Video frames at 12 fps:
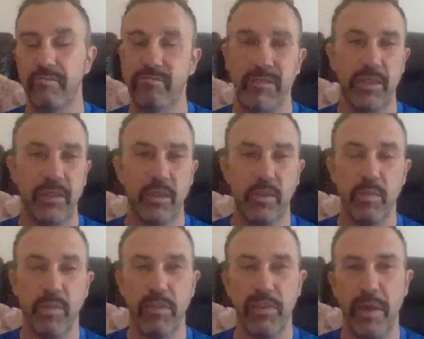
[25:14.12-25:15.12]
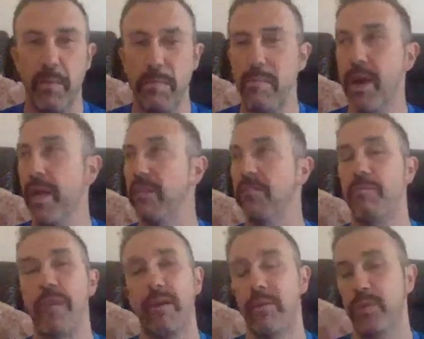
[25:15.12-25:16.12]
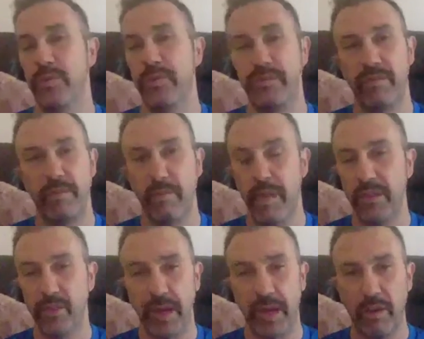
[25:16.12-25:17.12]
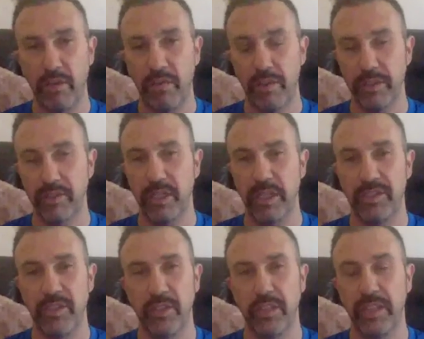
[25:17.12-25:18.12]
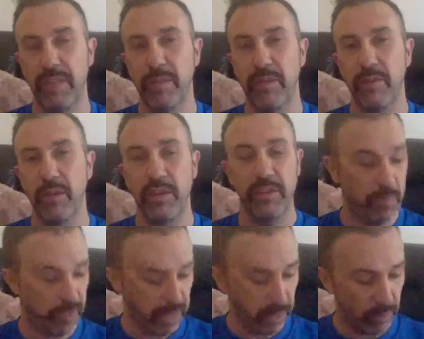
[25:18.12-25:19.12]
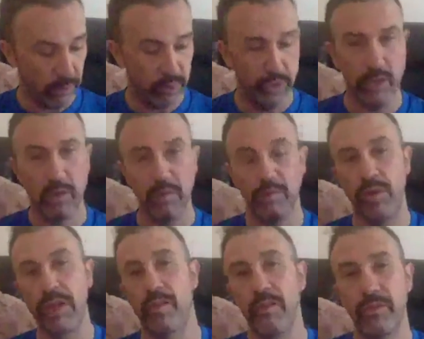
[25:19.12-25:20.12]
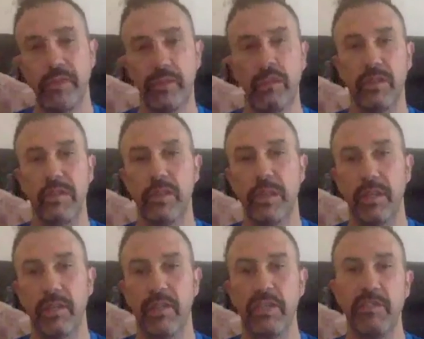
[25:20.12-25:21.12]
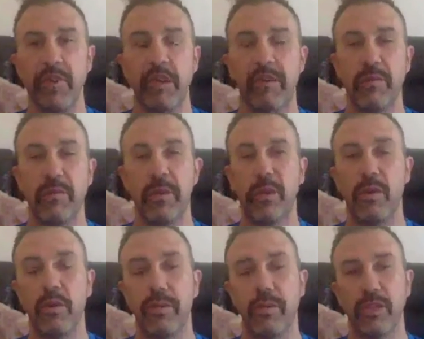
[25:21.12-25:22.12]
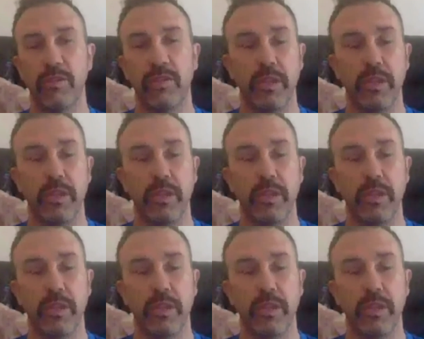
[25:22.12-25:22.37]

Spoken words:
You know, I've had massive battles with mental health. As I said, tried to take my own life, but then also went on to achieve Paralympic gold. So,